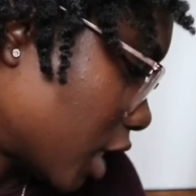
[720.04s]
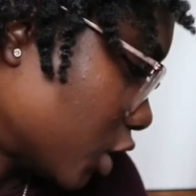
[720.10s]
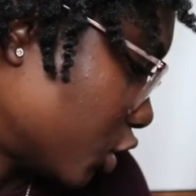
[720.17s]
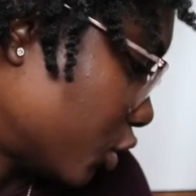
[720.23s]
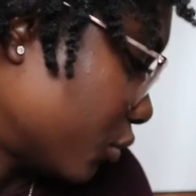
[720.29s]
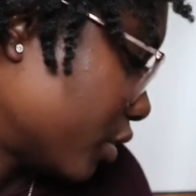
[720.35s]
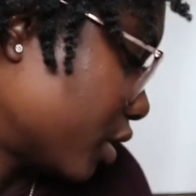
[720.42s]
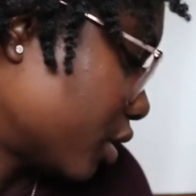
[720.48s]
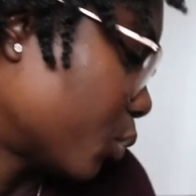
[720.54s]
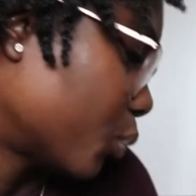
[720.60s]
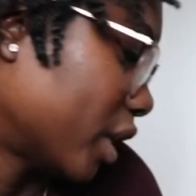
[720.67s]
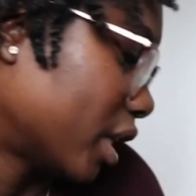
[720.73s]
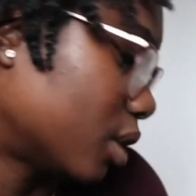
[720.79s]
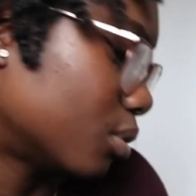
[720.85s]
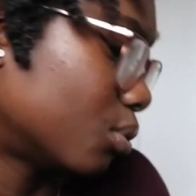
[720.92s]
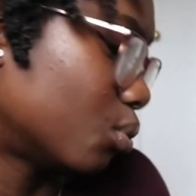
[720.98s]
should know this.
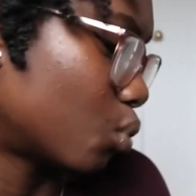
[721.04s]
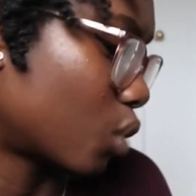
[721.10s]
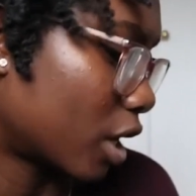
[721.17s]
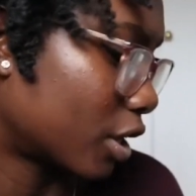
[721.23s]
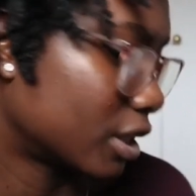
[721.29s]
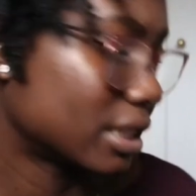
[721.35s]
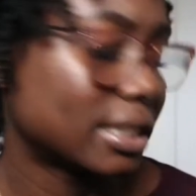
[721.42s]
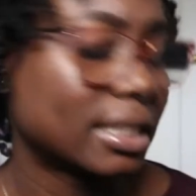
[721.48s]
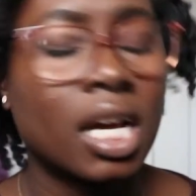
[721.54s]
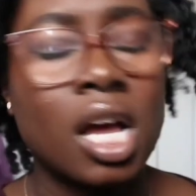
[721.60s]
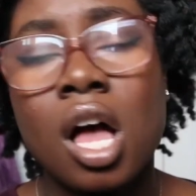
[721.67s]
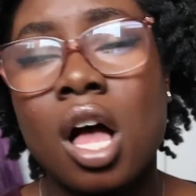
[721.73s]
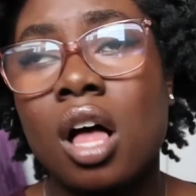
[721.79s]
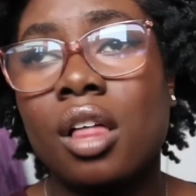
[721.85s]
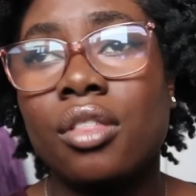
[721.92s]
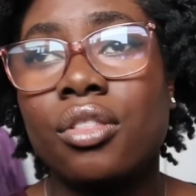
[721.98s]
Rick Riordan,
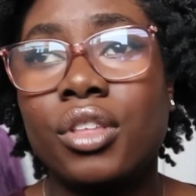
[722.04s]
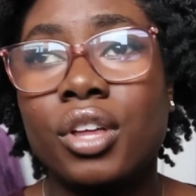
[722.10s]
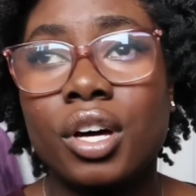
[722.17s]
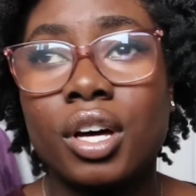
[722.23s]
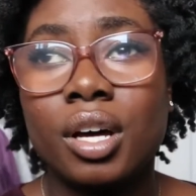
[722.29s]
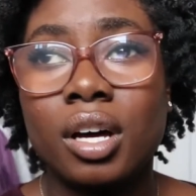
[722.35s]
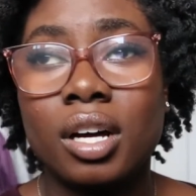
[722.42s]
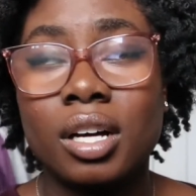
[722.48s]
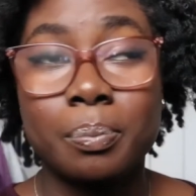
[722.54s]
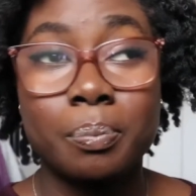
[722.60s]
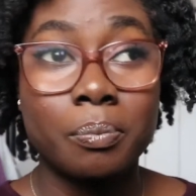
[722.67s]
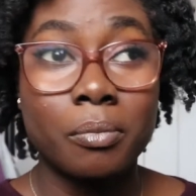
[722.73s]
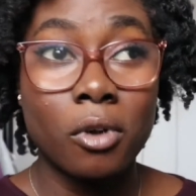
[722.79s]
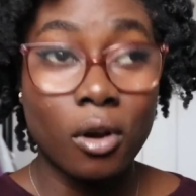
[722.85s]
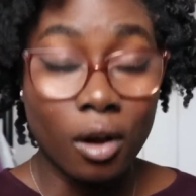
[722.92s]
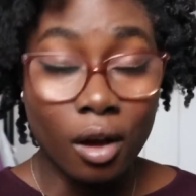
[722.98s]
the
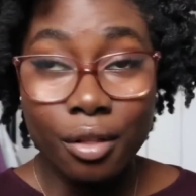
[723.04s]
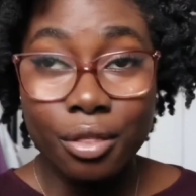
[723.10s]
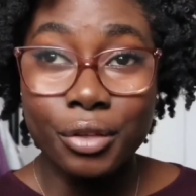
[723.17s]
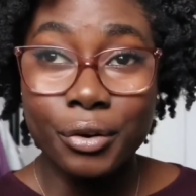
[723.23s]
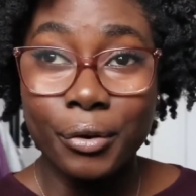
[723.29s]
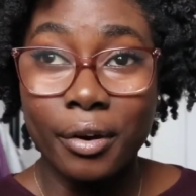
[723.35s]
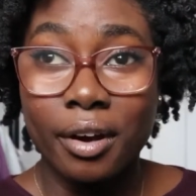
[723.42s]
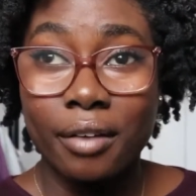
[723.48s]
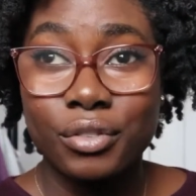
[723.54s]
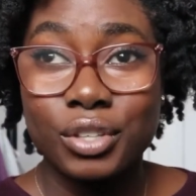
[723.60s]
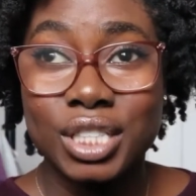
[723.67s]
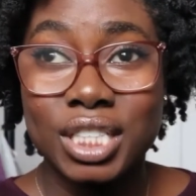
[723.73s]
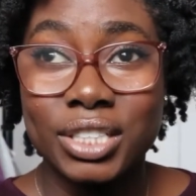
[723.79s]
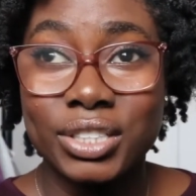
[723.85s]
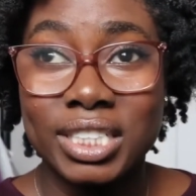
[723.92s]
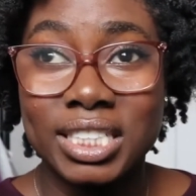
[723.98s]
author of the
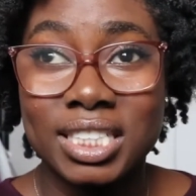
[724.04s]
series,